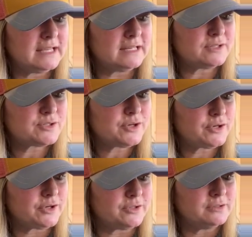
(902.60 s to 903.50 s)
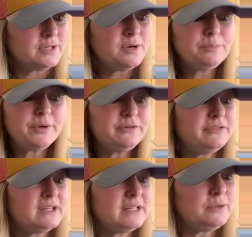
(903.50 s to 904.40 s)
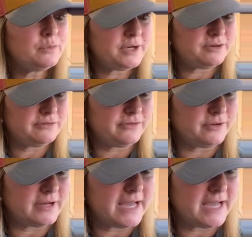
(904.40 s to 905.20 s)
in a circle. Perfectly wonderful.